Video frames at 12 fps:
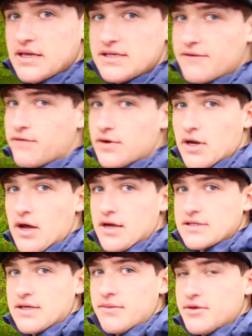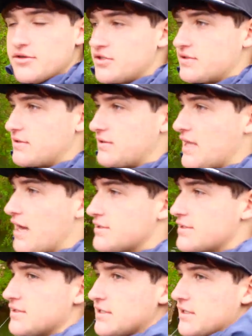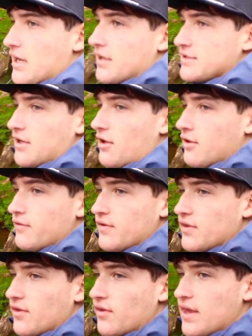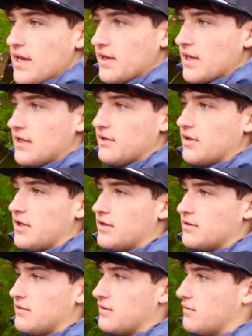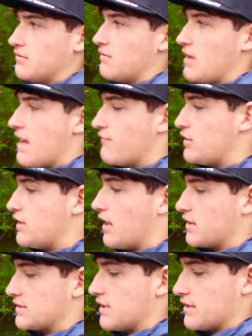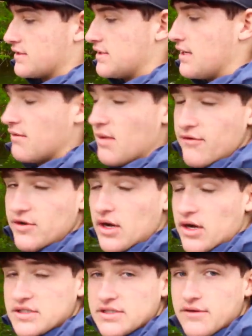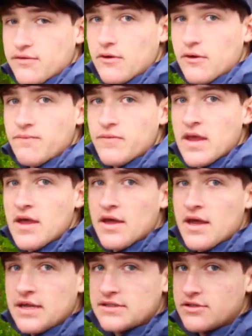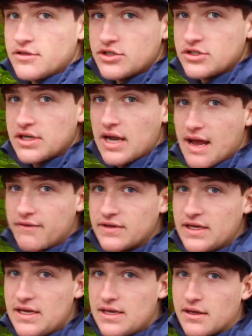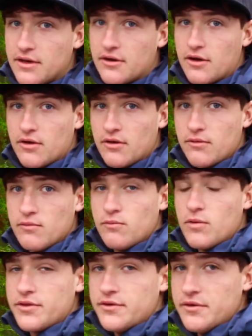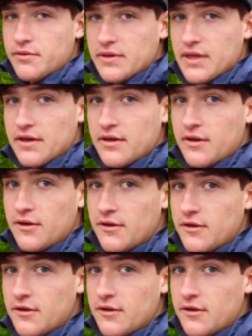different docks. There's thousands of docks all over the lake, and every dock's not the same, every dock's different, and so you're just gonna have to key in on what they're doing that day.